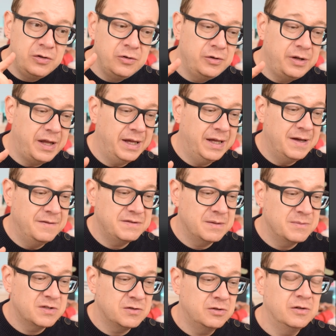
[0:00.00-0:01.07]
to have
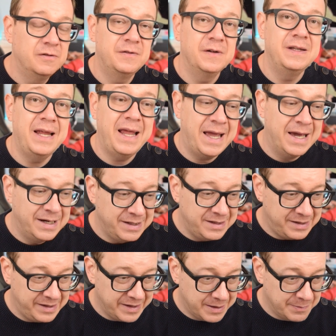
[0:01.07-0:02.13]
some sort of an
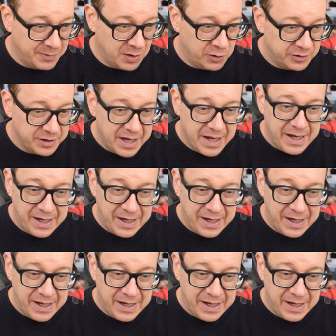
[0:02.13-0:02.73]
editing mode.